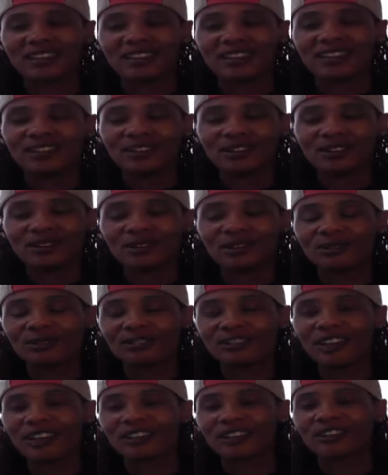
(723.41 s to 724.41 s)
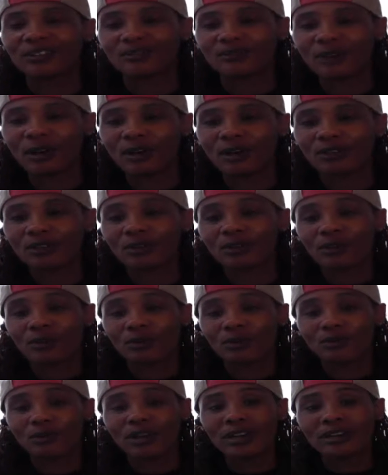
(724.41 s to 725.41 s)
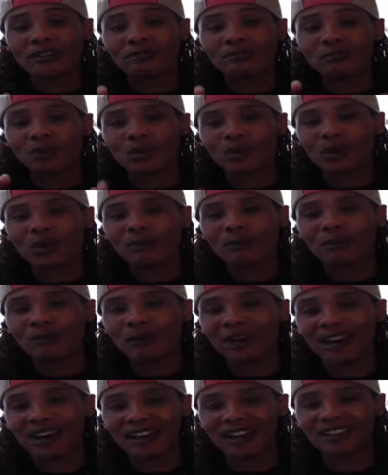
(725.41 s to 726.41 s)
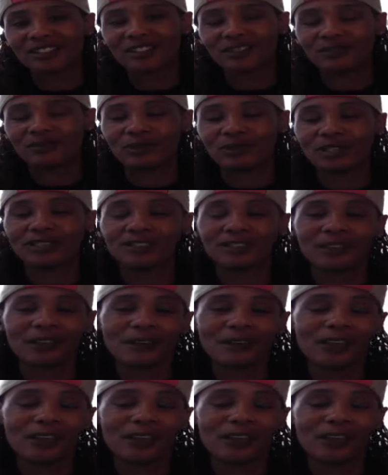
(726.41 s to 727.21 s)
those negative thoughts with more positive ones.